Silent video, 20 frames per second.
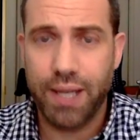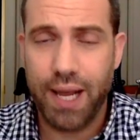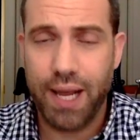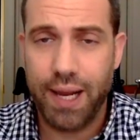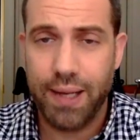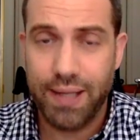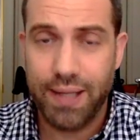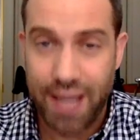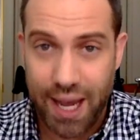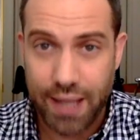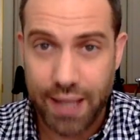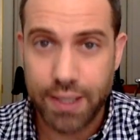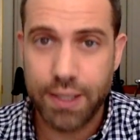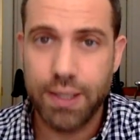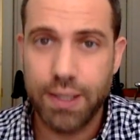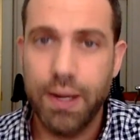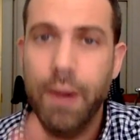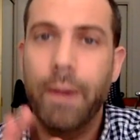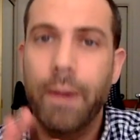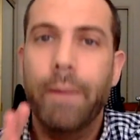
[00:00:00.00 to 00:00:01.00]
text.
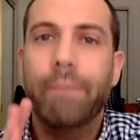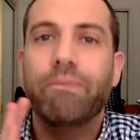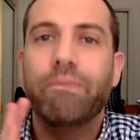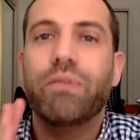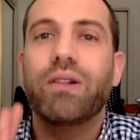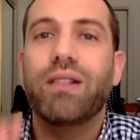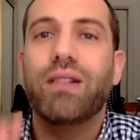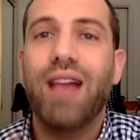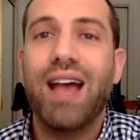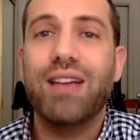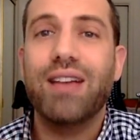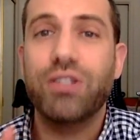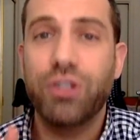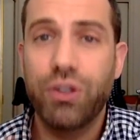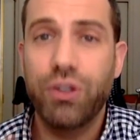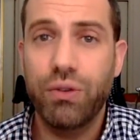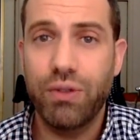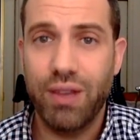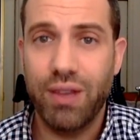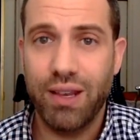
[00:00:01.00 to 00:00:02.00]
The last
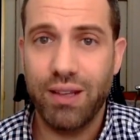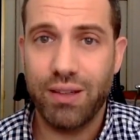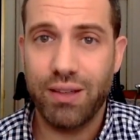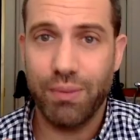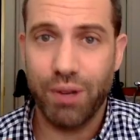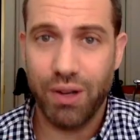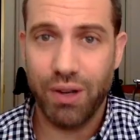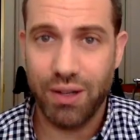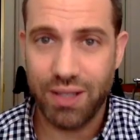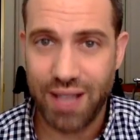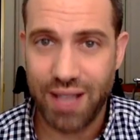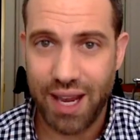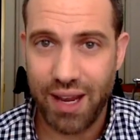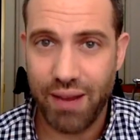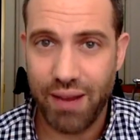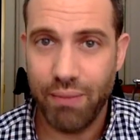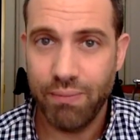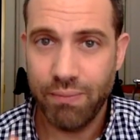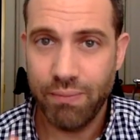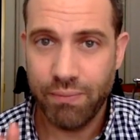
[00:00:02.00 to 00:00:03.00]
2 things I'm going to say
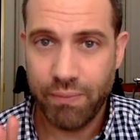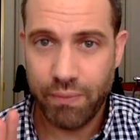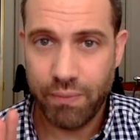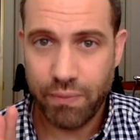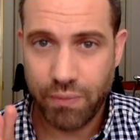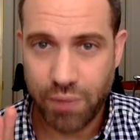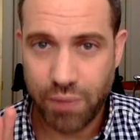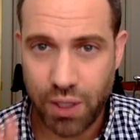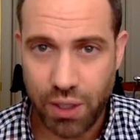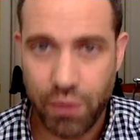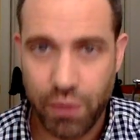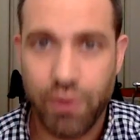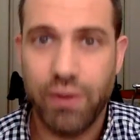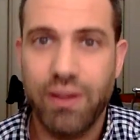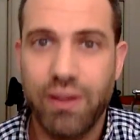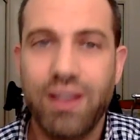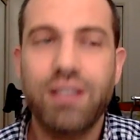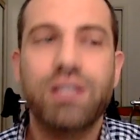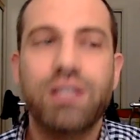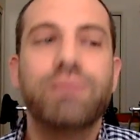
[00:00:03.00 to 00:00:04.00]
to you are
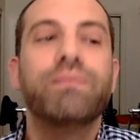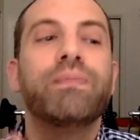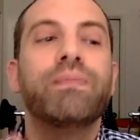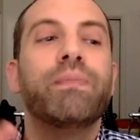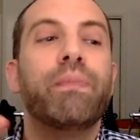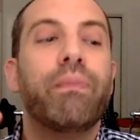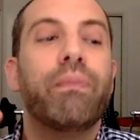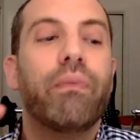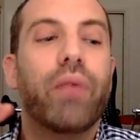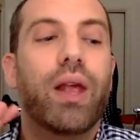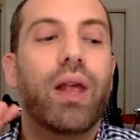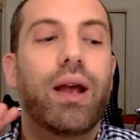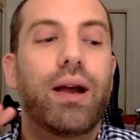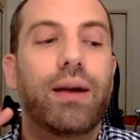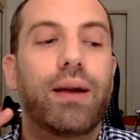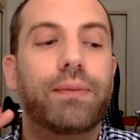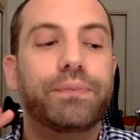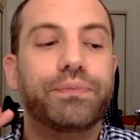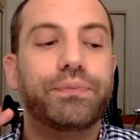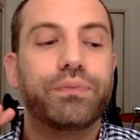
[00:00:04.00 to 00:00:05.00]
this.
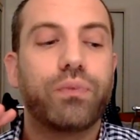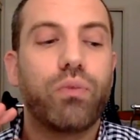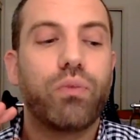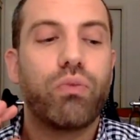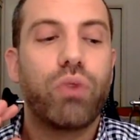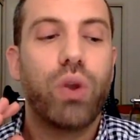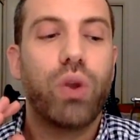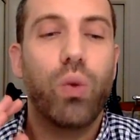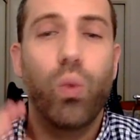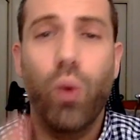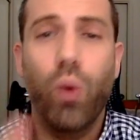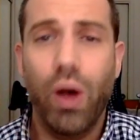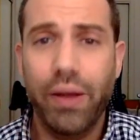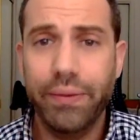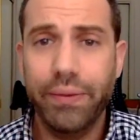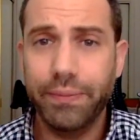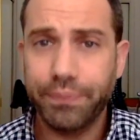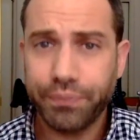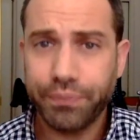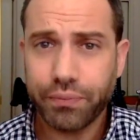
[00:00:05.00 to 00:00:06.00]

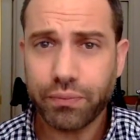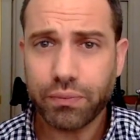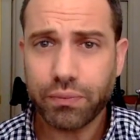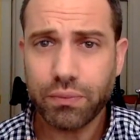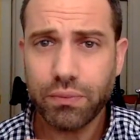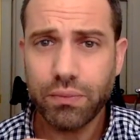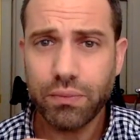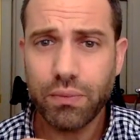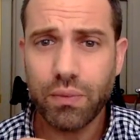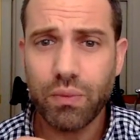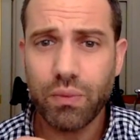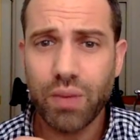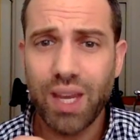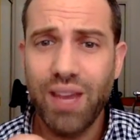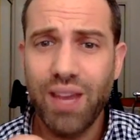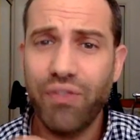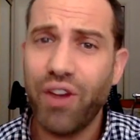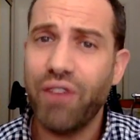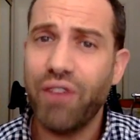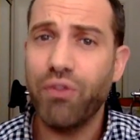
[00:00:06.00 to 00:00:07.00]
1,
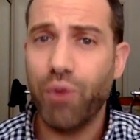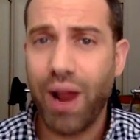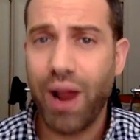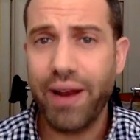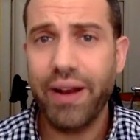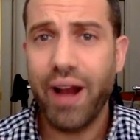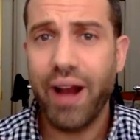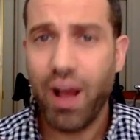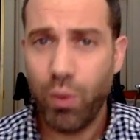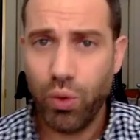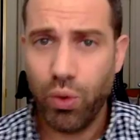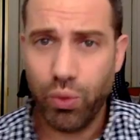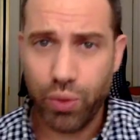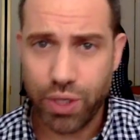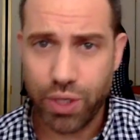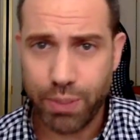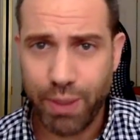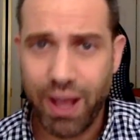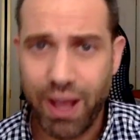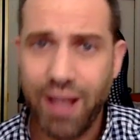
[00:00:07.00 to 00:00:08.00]
if I've read it, I will
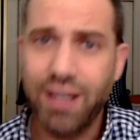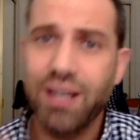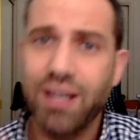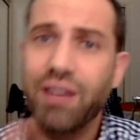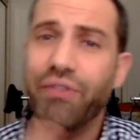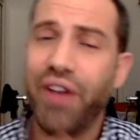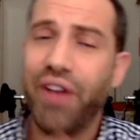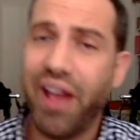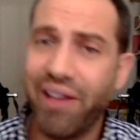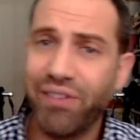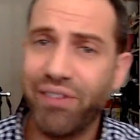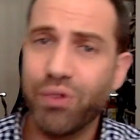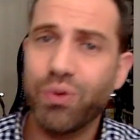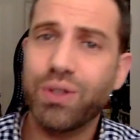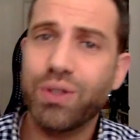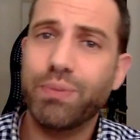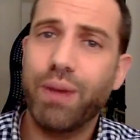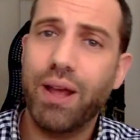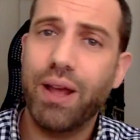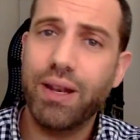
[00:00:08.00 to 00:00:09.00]
respond, and if I haven't
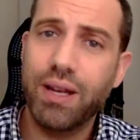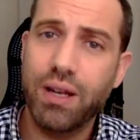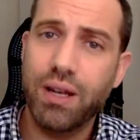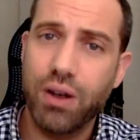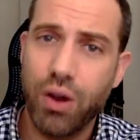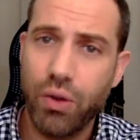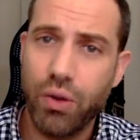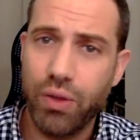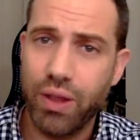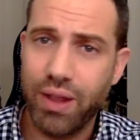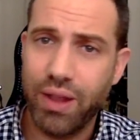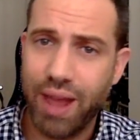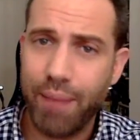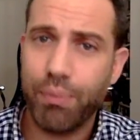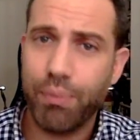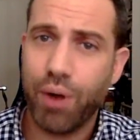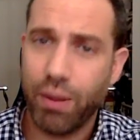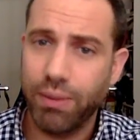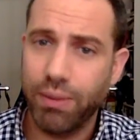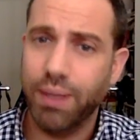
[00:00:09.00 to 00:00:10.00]
responded, know that that
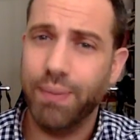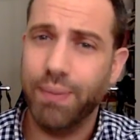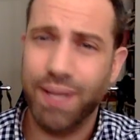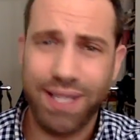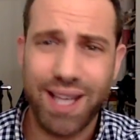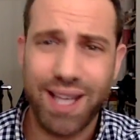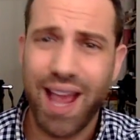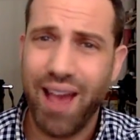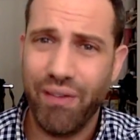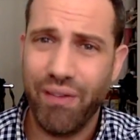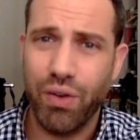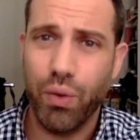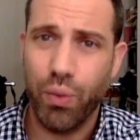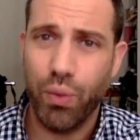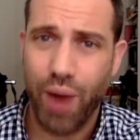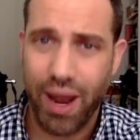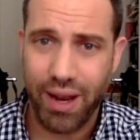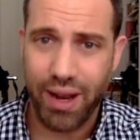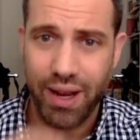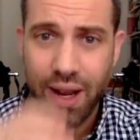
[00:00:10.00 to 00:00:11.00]
probably means I haven't
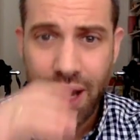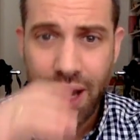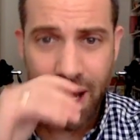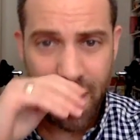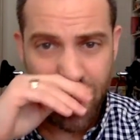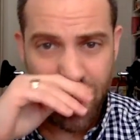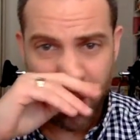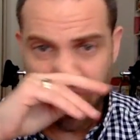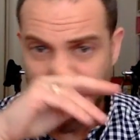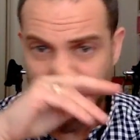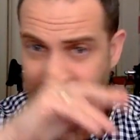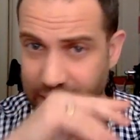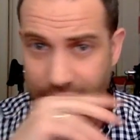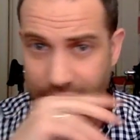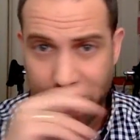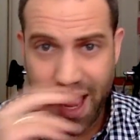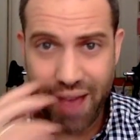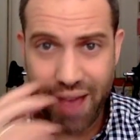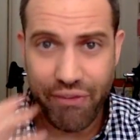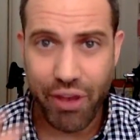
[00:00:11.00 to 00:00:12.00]
read it. The reason I
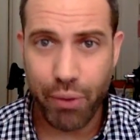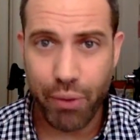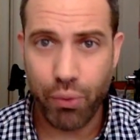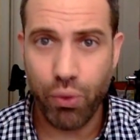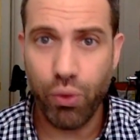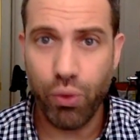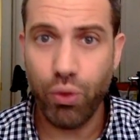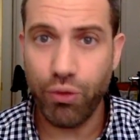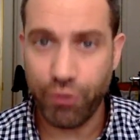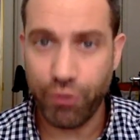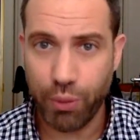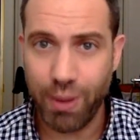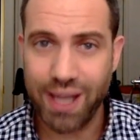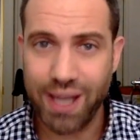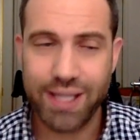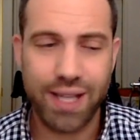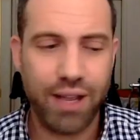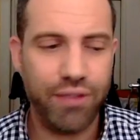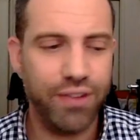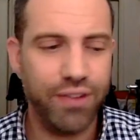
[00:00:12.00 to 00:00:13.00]
have that rule for
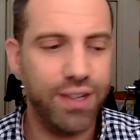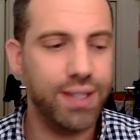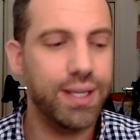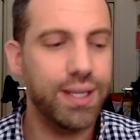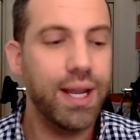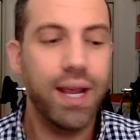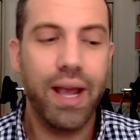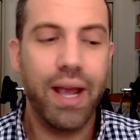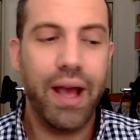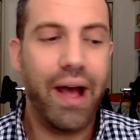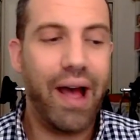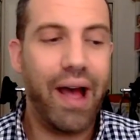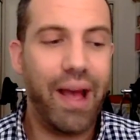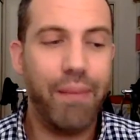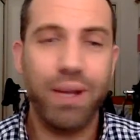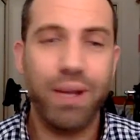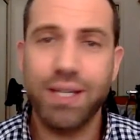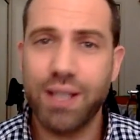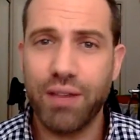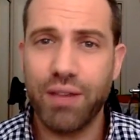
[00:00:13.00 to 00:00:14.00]
myself is I
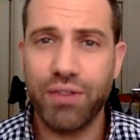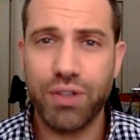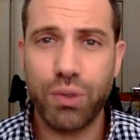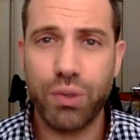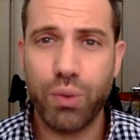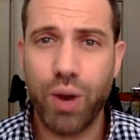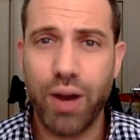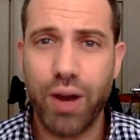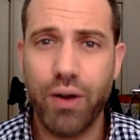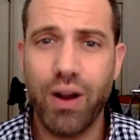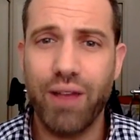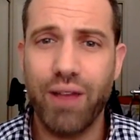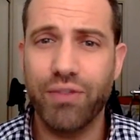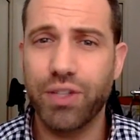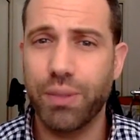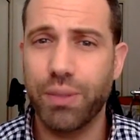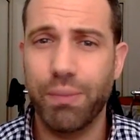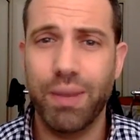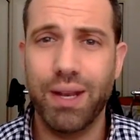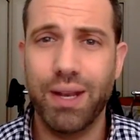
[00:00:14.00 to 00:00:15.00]
myself as a writer have
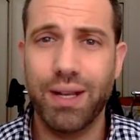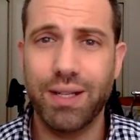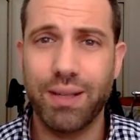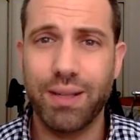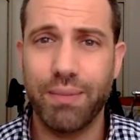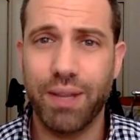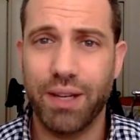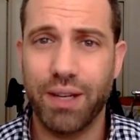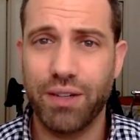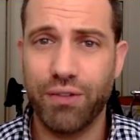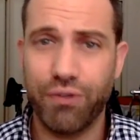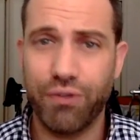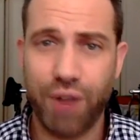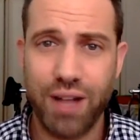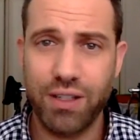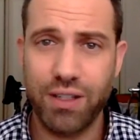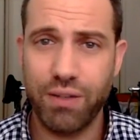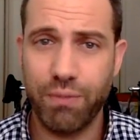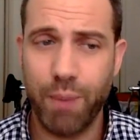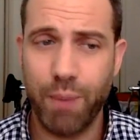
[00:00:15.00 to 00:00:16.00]
submitted something to
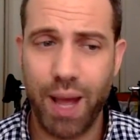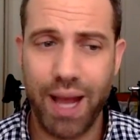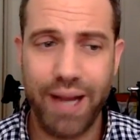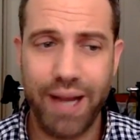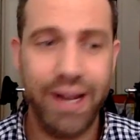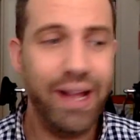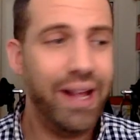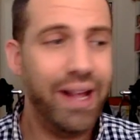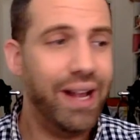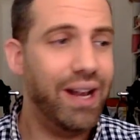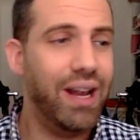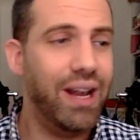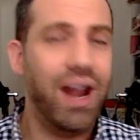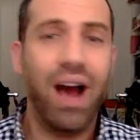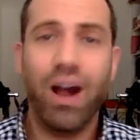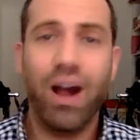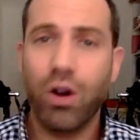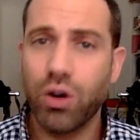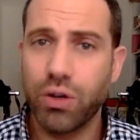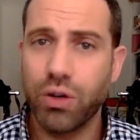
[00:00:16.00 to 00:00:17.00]
friends of mine,
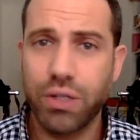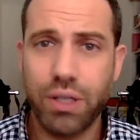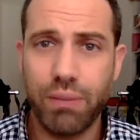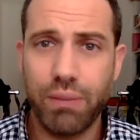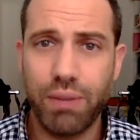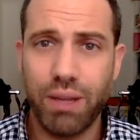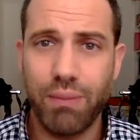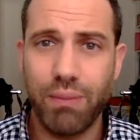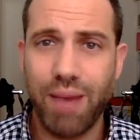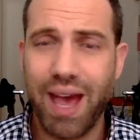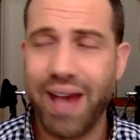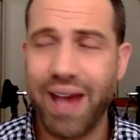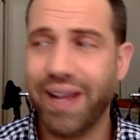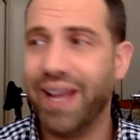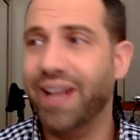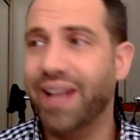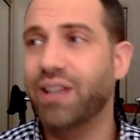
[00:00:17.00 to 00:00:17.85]
not heard something back, and